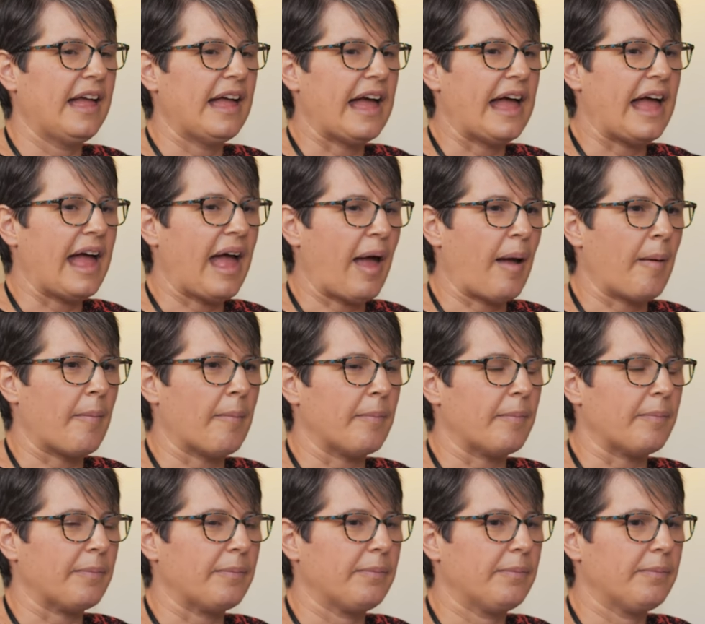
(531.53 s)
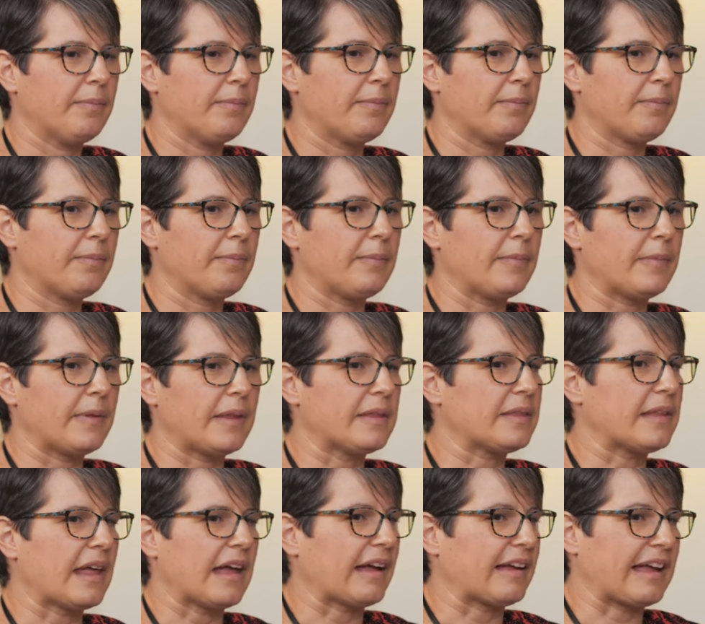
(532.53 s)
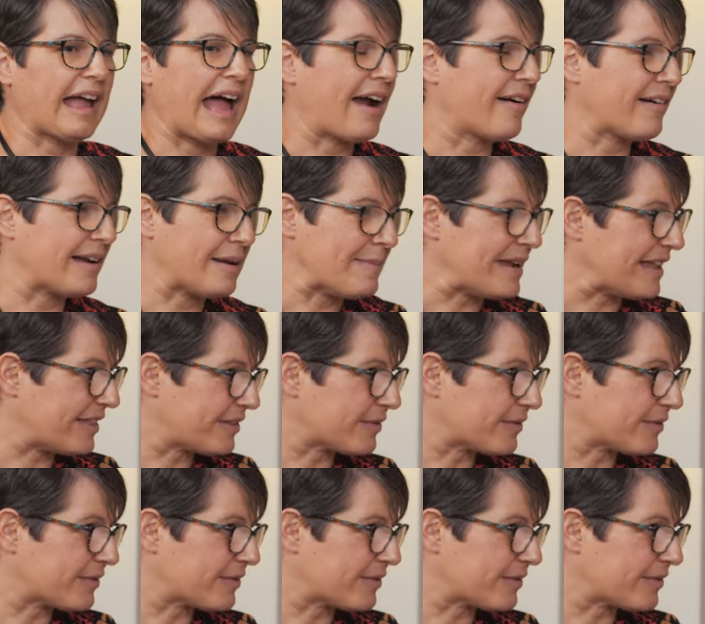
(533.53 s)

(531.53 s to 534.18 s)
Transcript: Um, uh, carry me